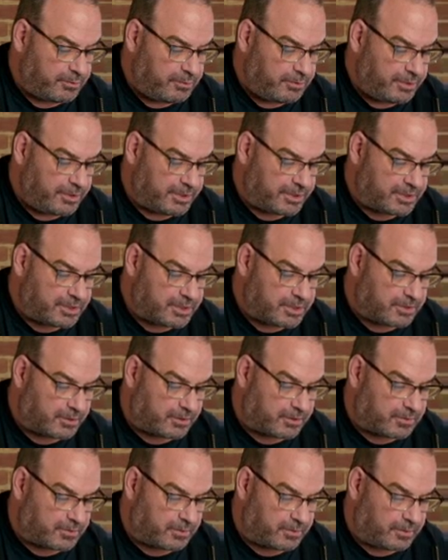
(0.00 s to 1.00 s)
the
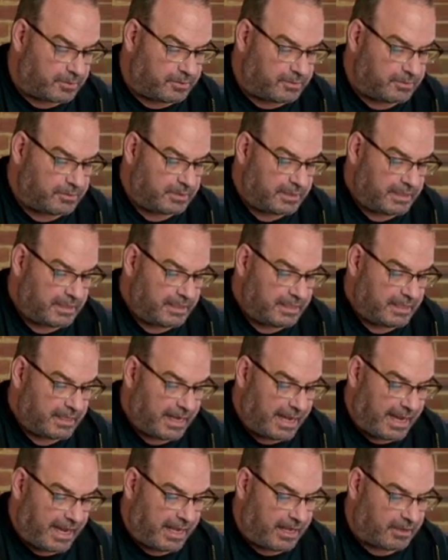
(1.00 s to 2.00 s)
circle
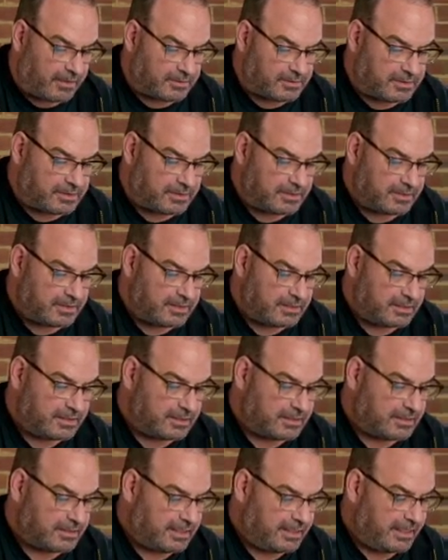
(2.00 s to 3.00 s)
out,
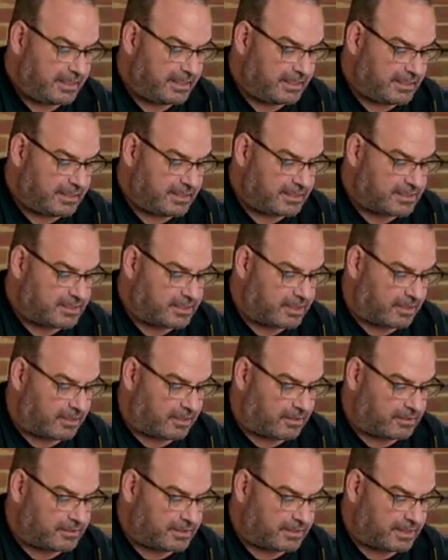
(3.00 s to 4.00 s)
it is
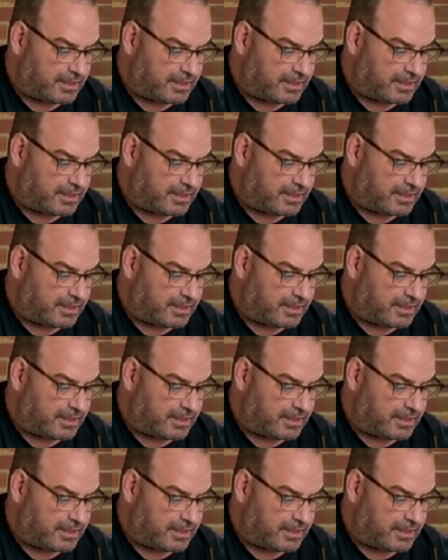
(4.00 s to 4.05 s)
called a